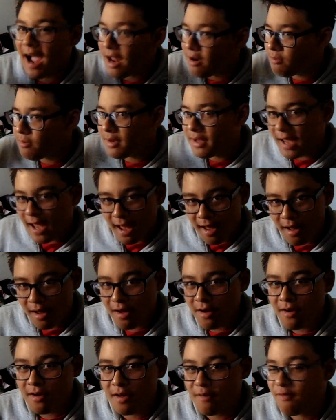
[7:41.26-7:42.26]
I don't
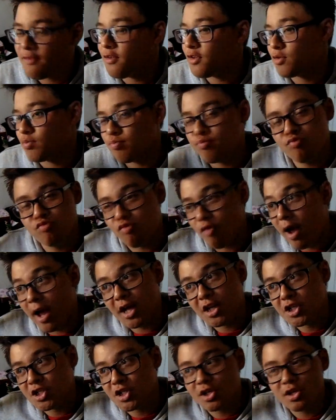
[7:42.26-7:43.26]
care if he was
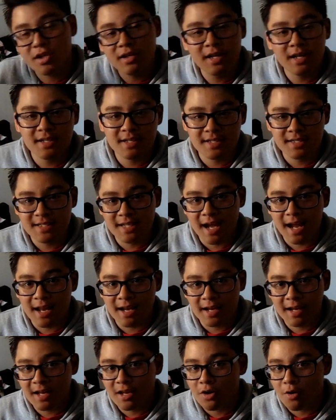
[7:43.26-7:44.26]
pressured into
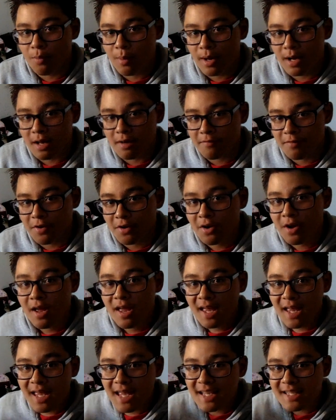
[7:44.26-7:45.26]
signing it or whatever.
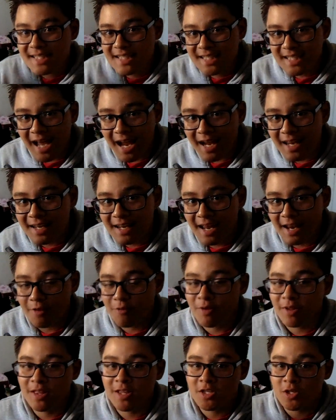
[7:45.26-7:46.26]
He signed
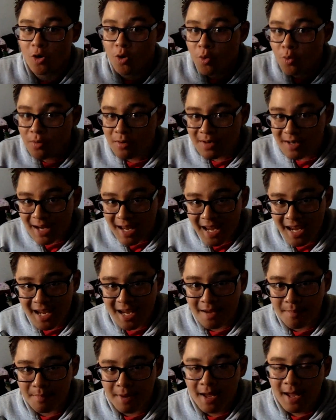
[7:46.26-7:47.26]
it with his own
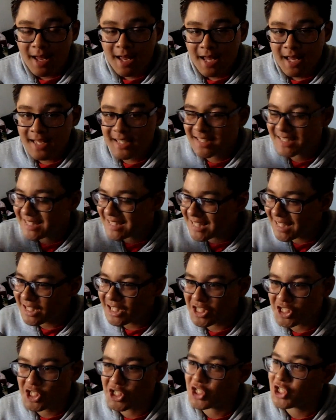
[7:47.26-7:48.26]
name, his
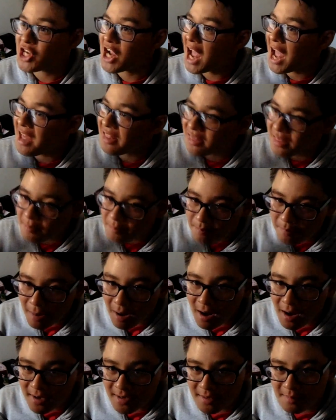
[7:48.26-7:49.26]
signature at the
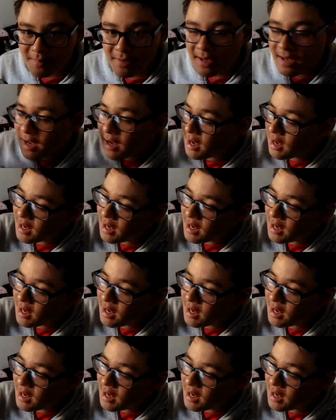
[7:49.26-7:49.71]
bottom.